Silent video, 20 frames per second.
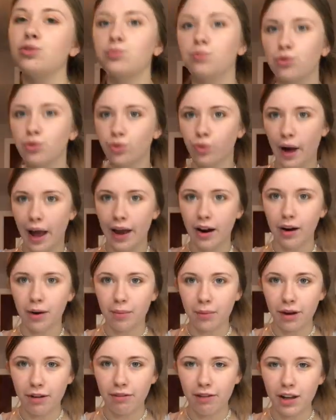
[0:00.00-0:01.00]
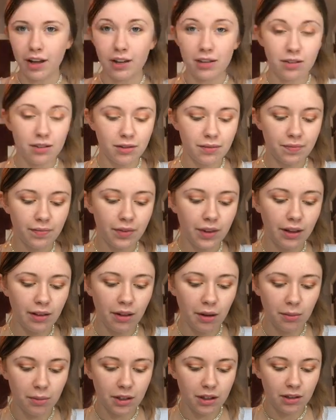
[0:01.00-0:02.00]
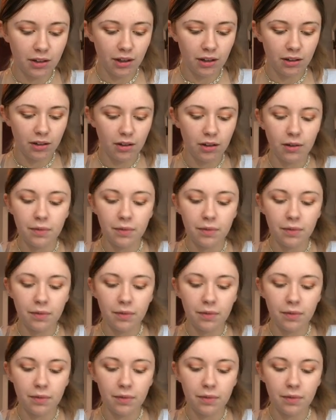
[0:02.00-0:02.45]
red on my face, if that makes sense.